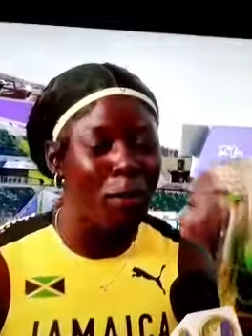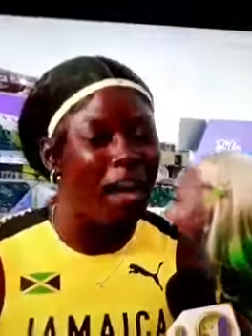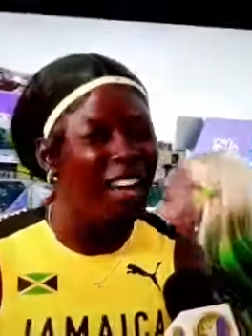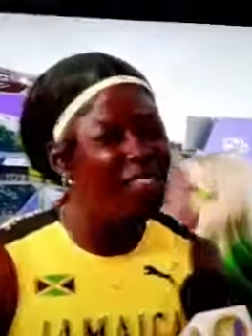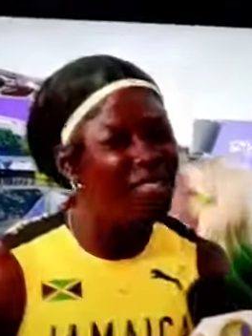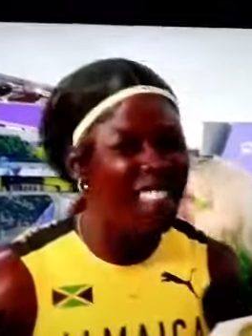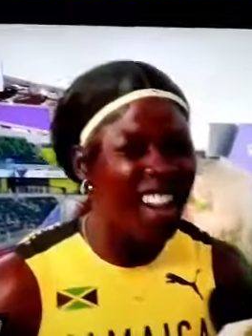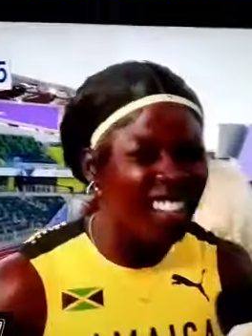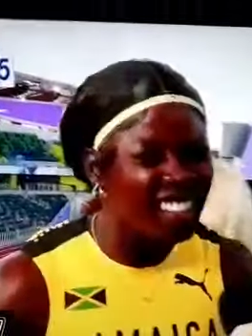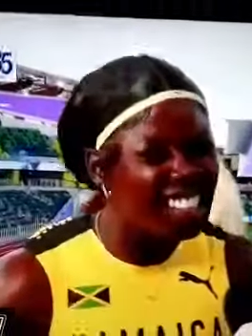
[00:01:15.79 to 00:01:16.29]
I've
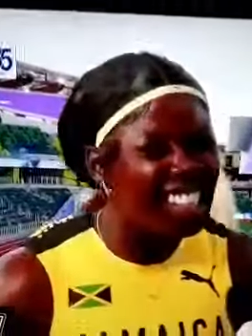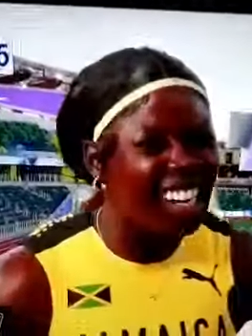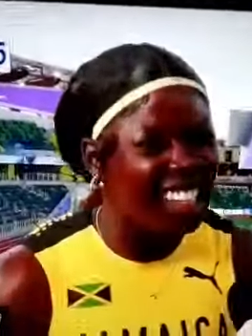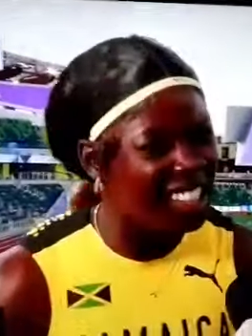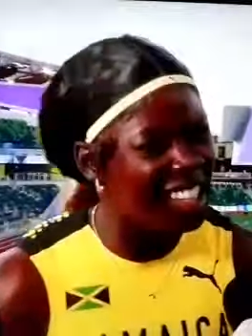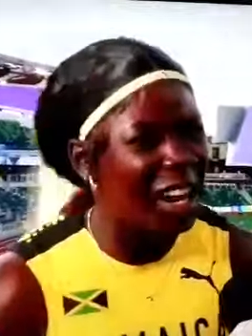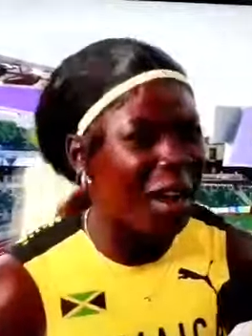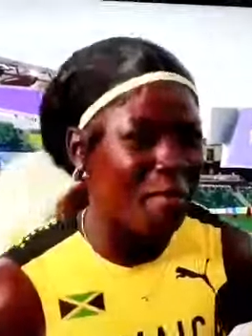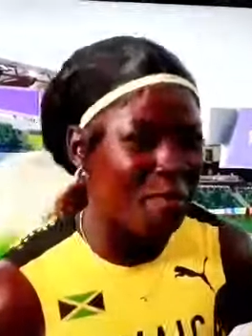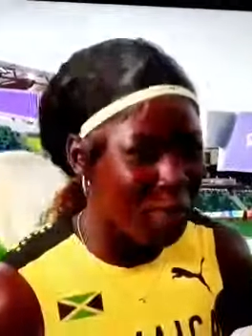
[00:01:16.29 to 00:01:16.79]
not
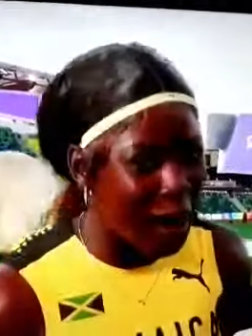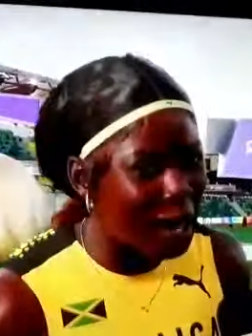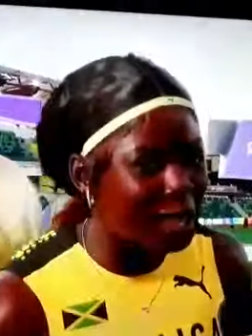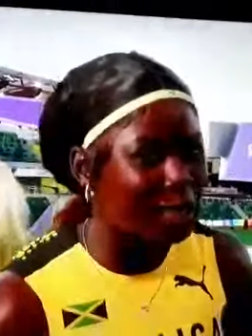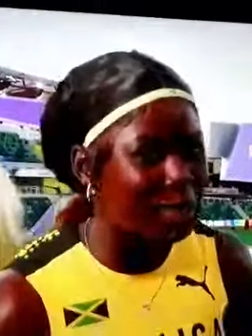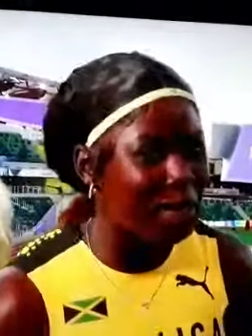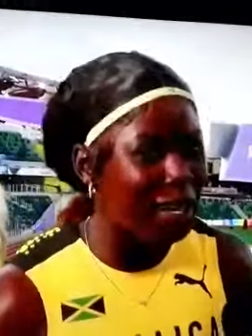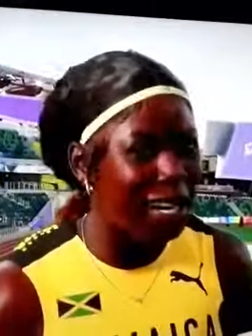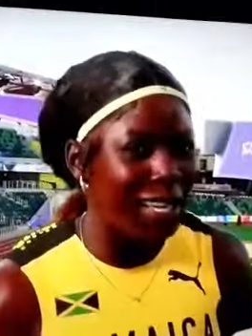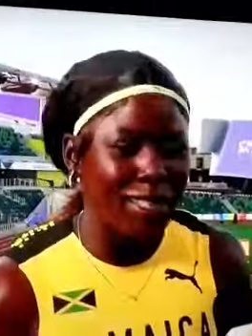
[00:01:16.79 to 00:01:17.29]
gotten a
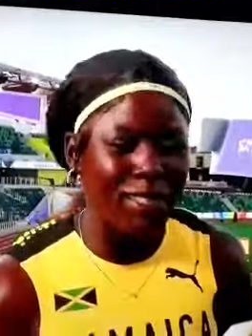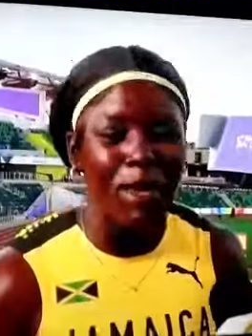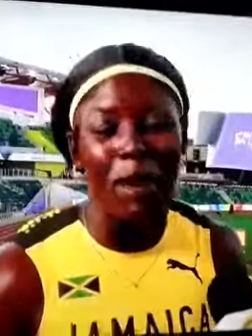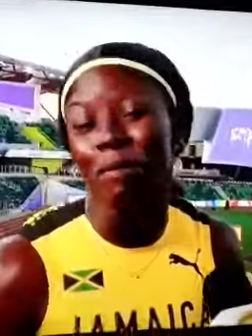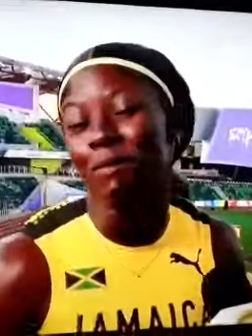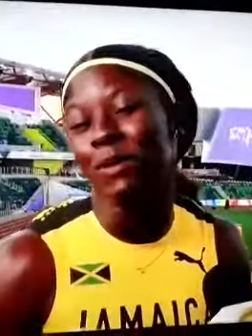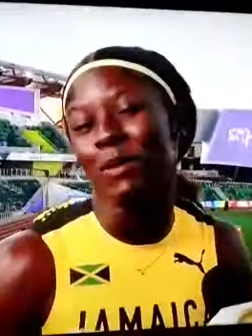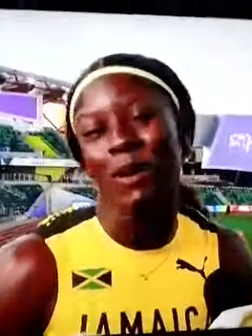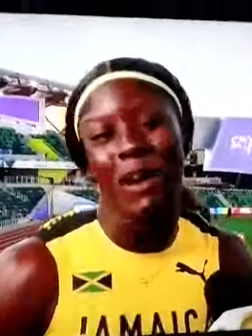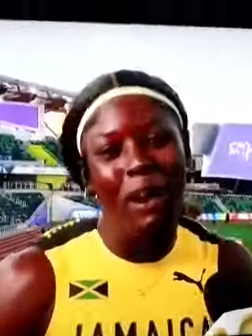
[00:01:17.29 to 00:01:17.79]
bronze medal, so
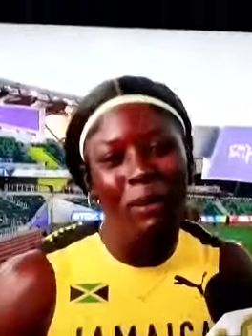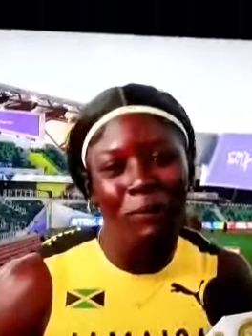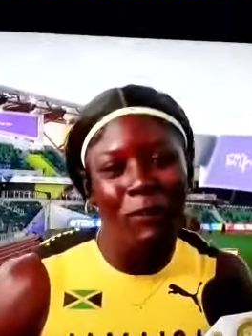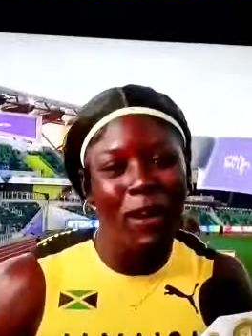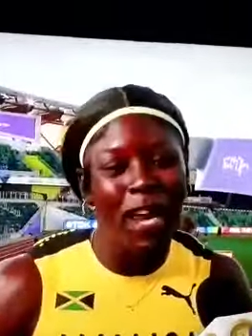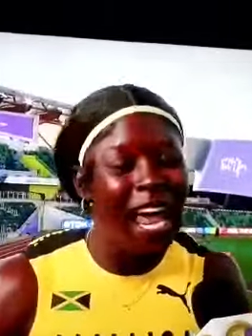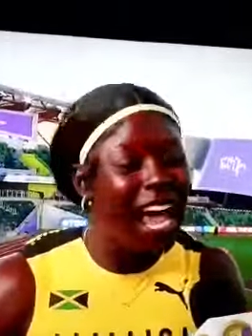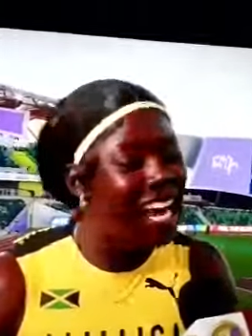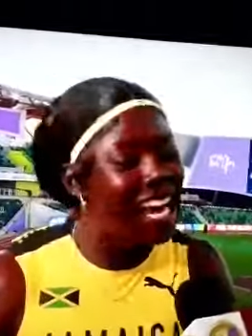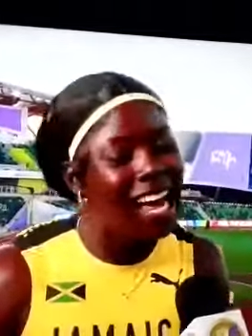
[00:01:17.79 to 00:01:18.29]
I'm grateful,
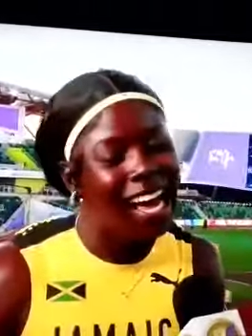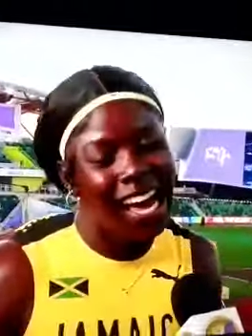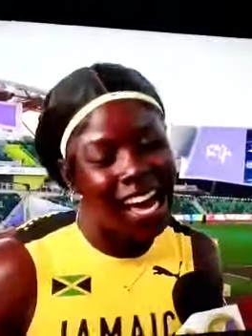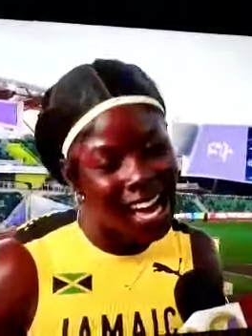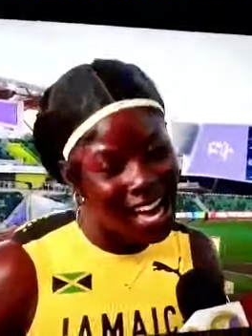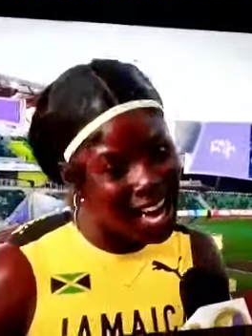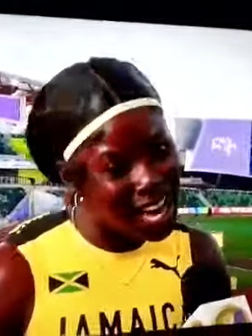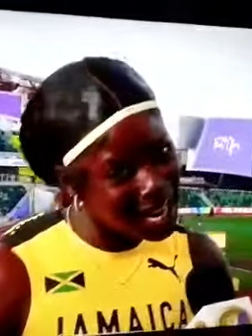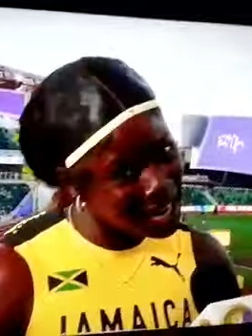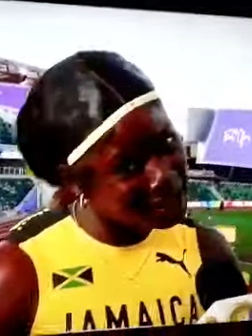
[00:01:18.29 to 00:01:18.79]
and I
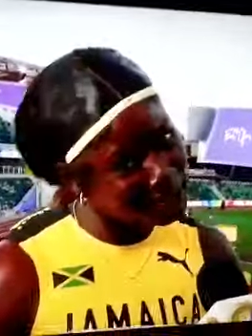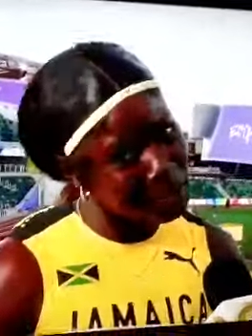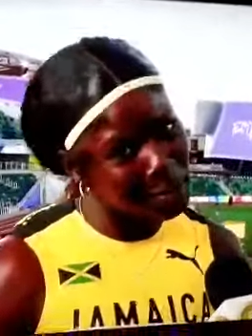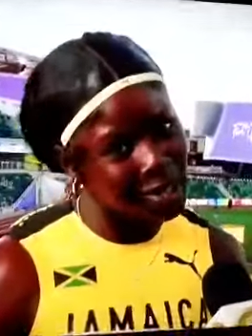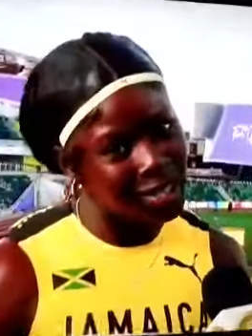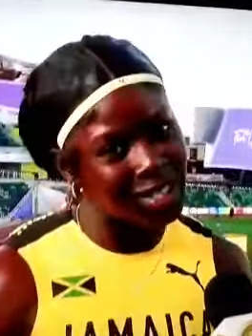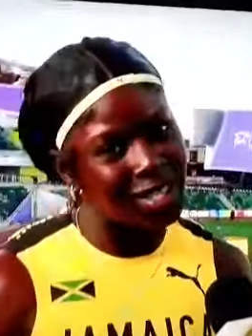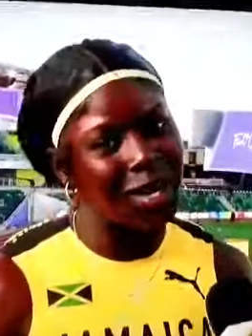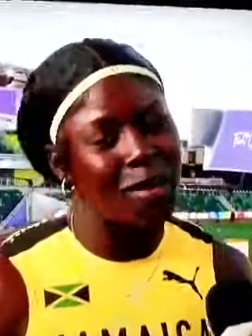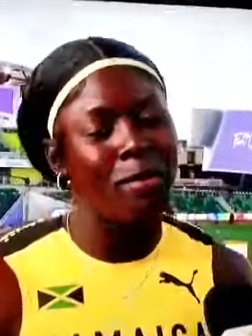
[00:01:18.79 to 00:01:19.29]
had a
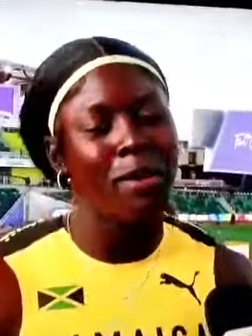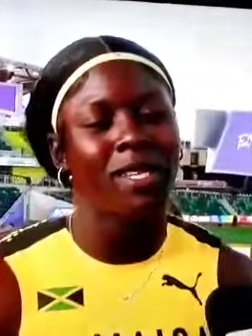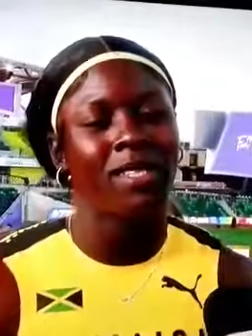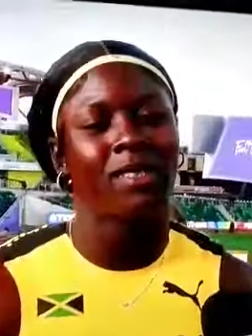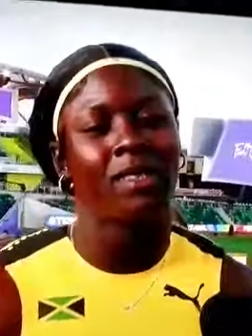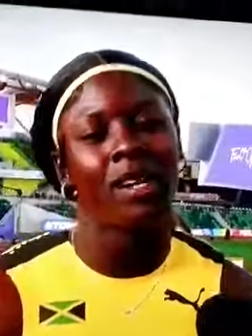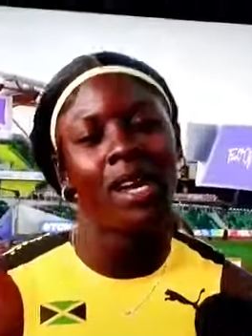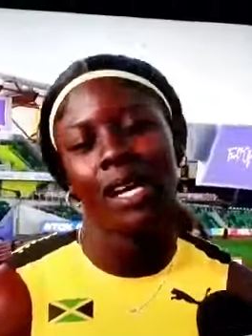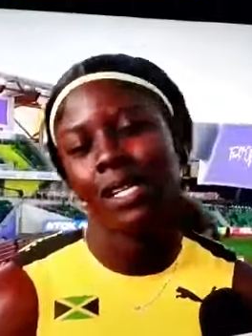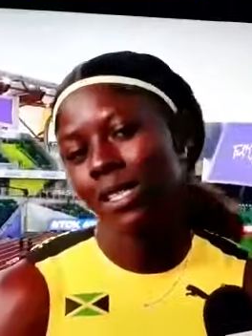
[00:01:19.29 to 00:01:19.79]
personal best
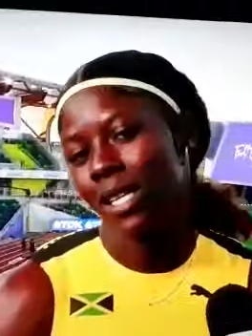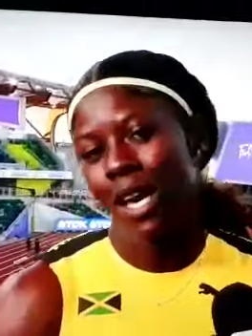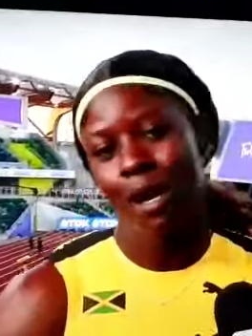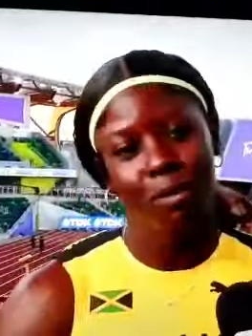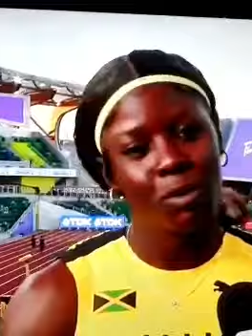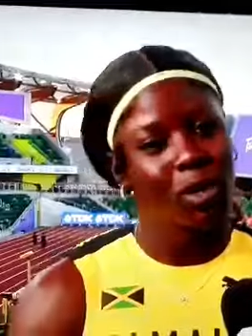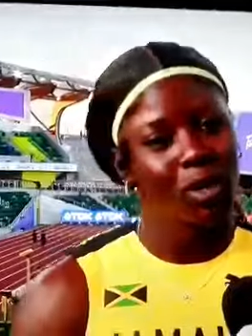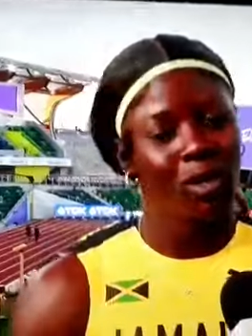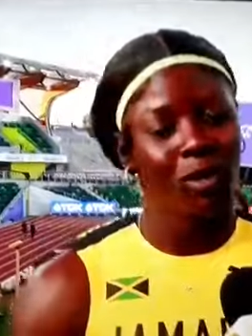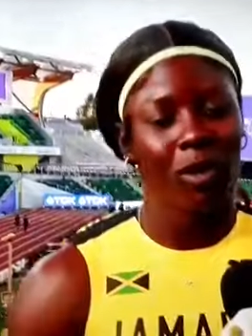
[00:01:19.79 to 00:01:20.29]
to that.
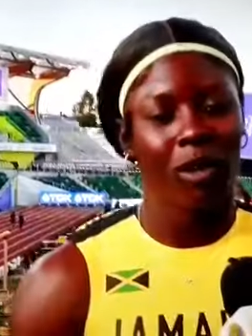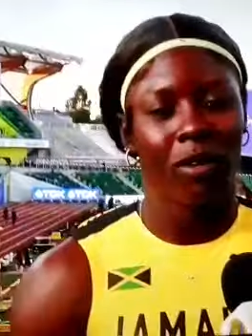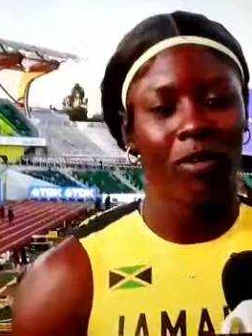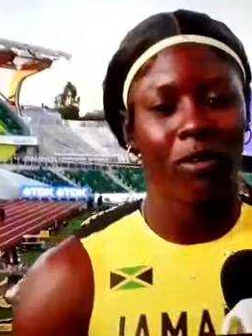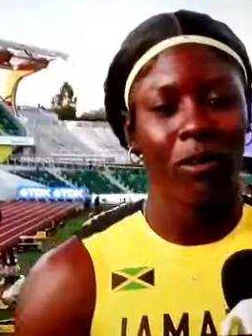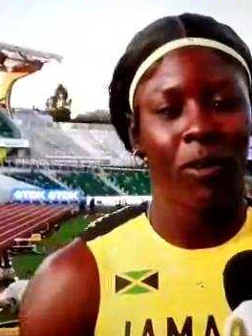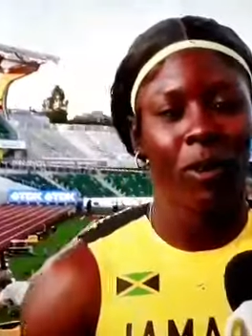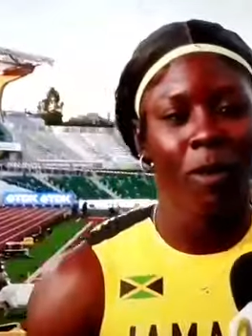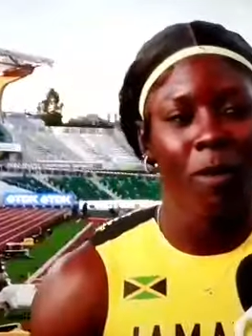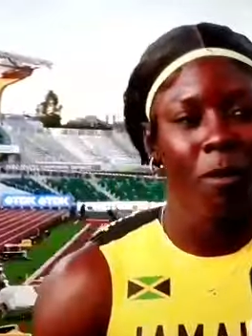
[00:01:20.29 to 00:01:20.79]
I'm just
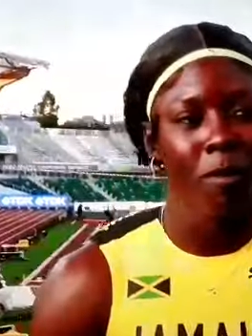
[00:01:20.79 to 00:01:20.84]
grateful.